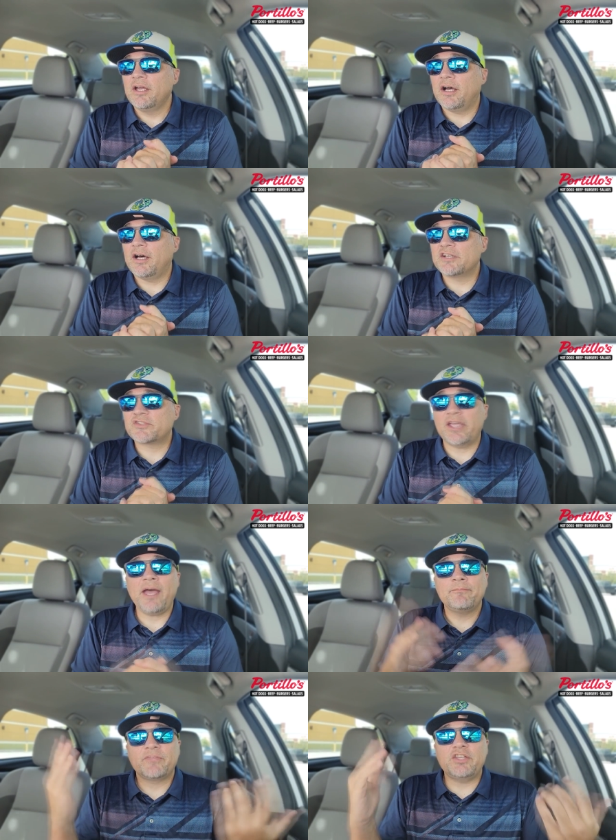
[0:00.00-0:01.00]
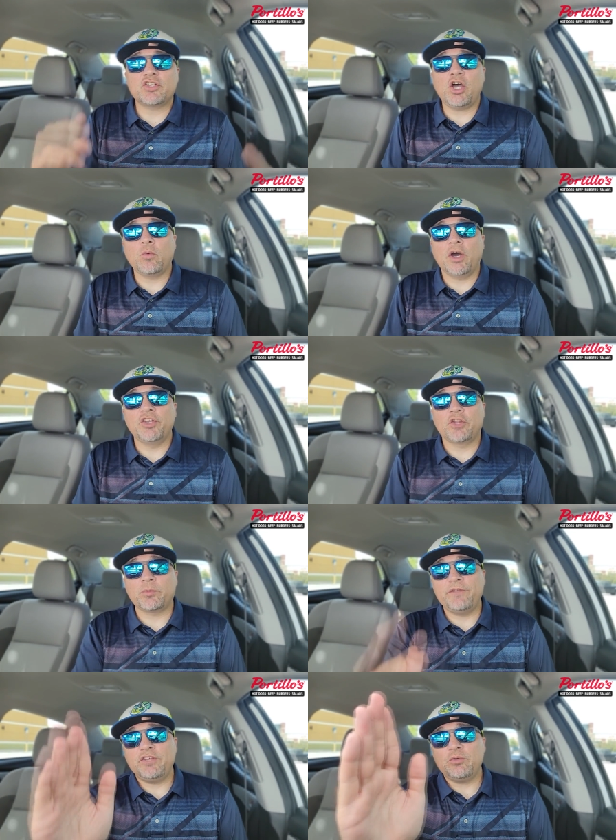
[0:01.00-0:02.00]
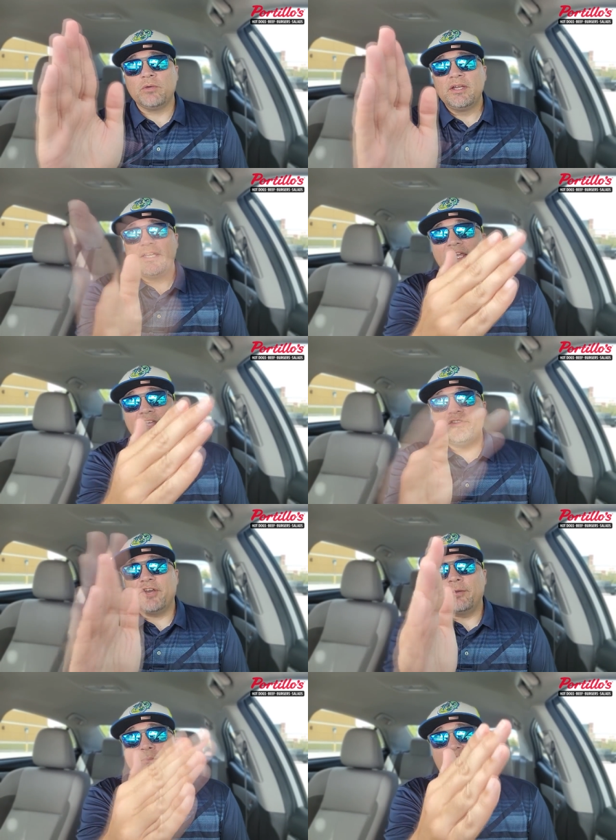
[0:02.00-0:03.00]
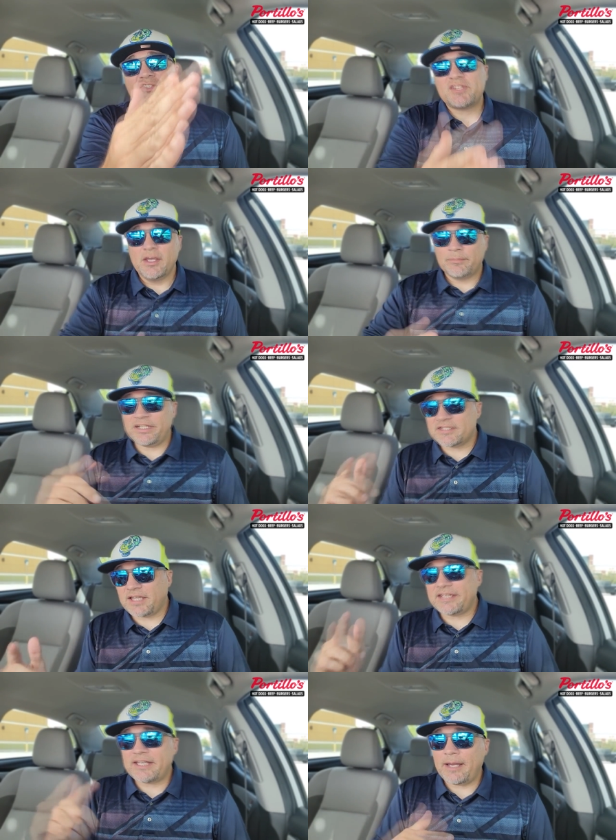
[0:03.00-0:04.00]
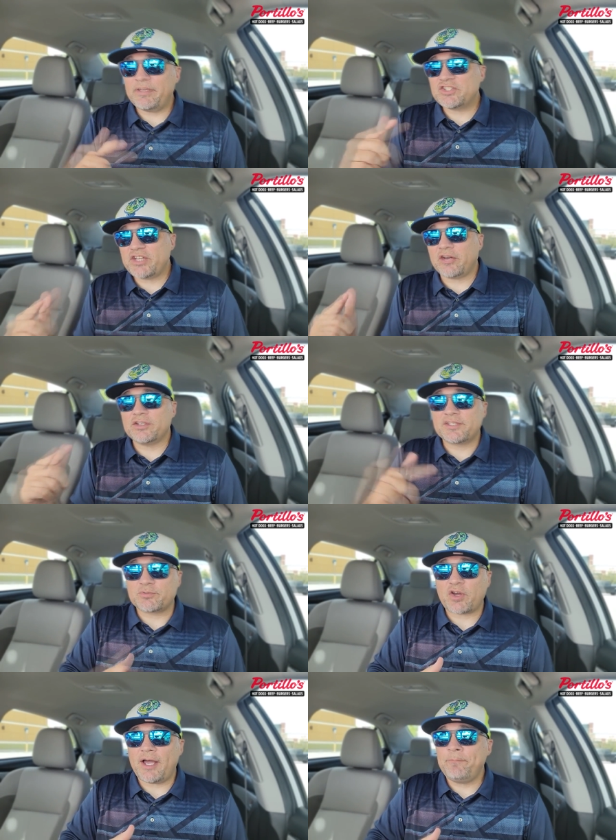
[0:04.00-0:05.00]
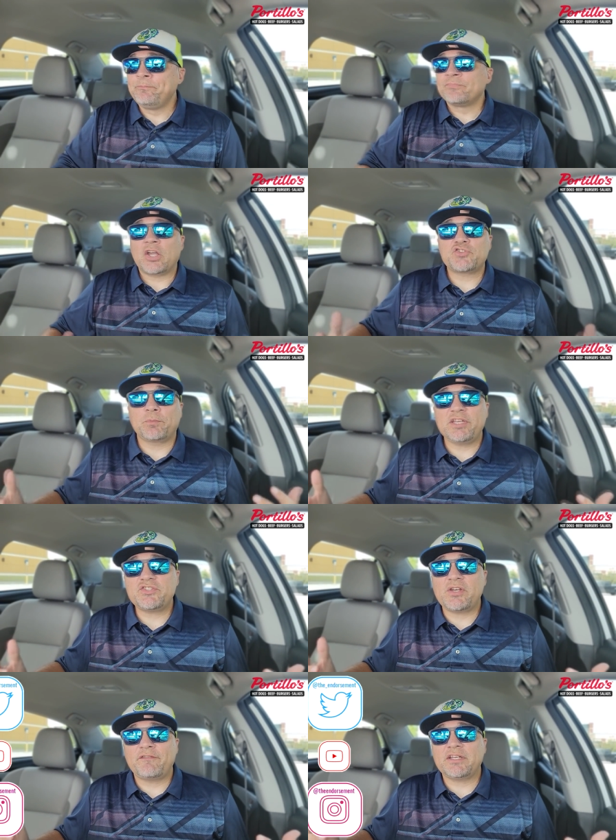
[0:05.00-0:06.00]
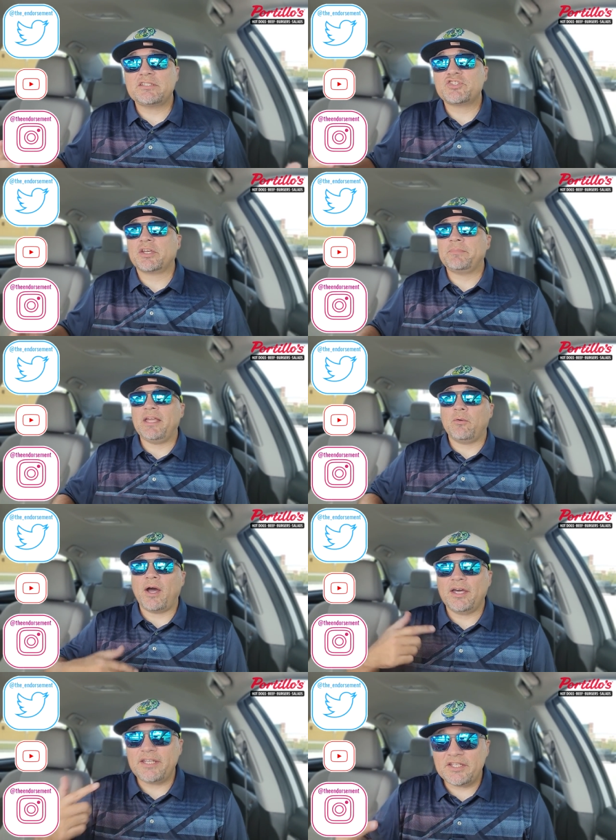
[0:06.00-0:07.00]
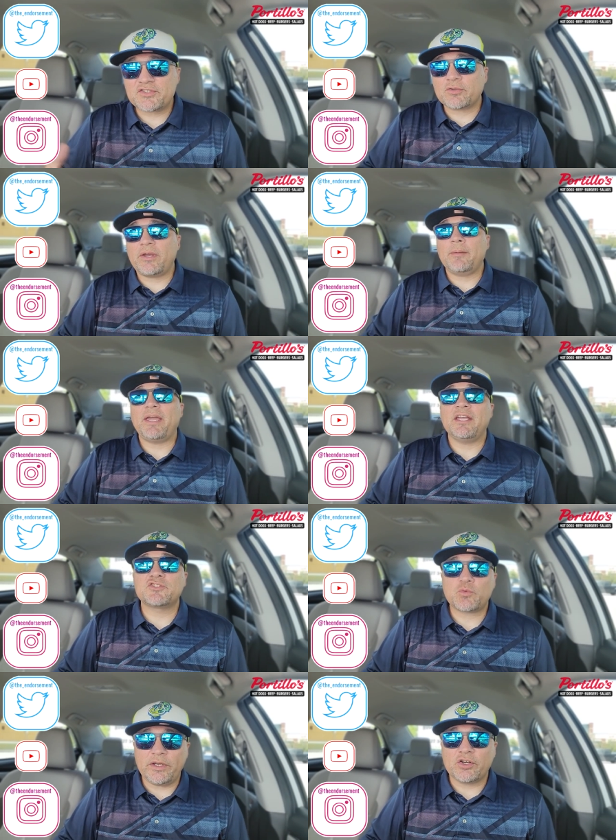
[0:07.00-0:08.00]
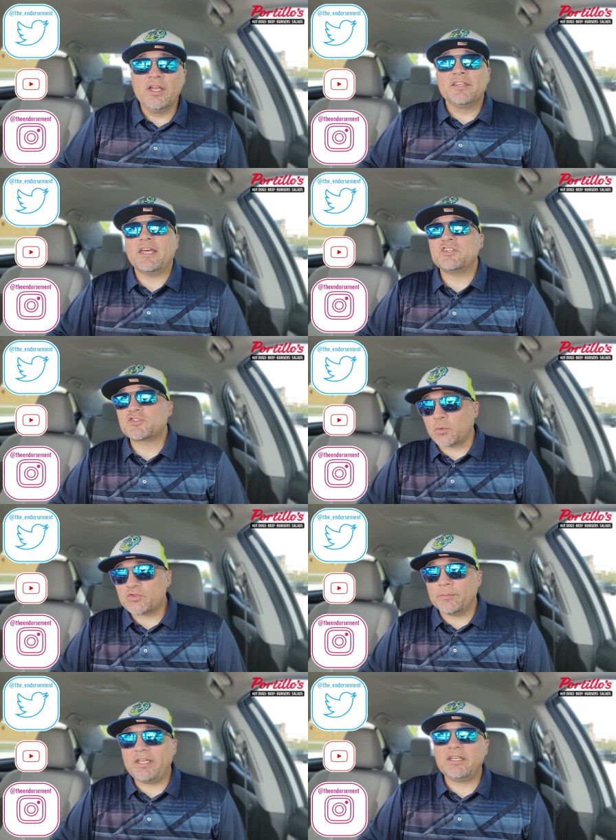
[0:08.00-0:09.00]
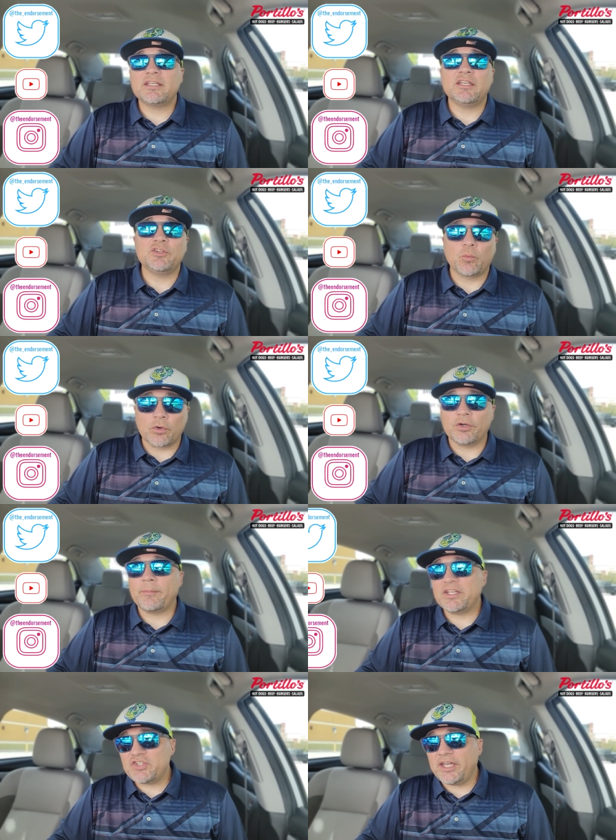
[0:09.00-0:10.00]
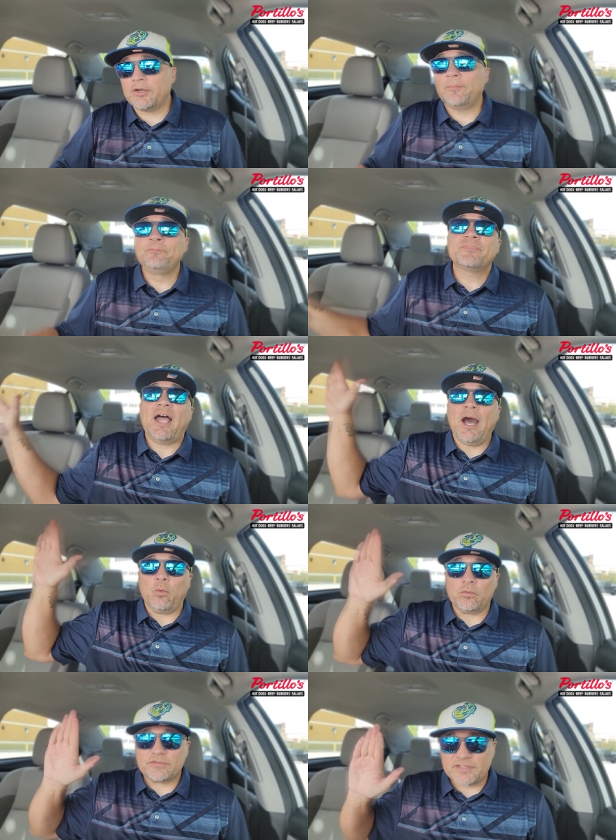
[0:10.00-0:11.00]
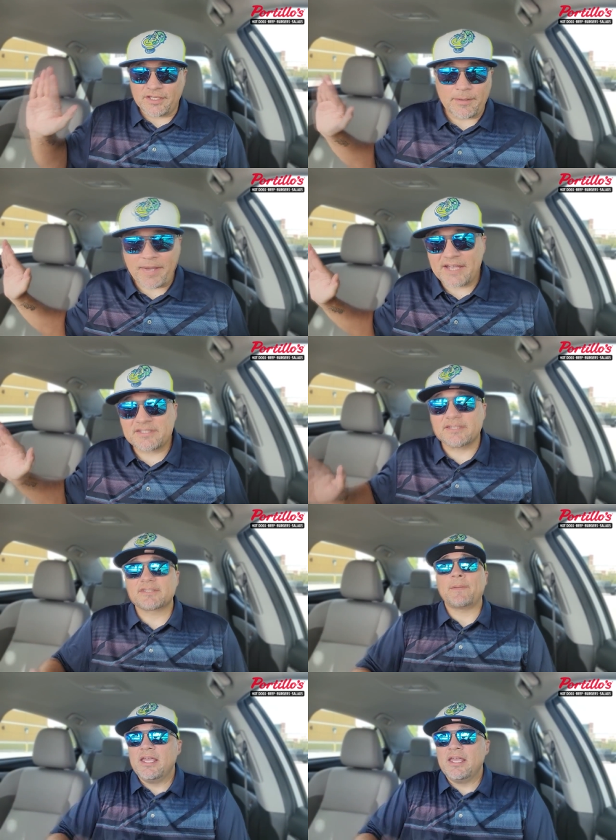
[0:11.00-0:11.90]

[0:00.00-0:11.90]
Uh, so yeah, there you go. Another review in the books. Please like, comment, share, and subscribe. Also, please do not forget to check me out on Instagram and Twitter. That is social media, getting the word of my channel out to the masses.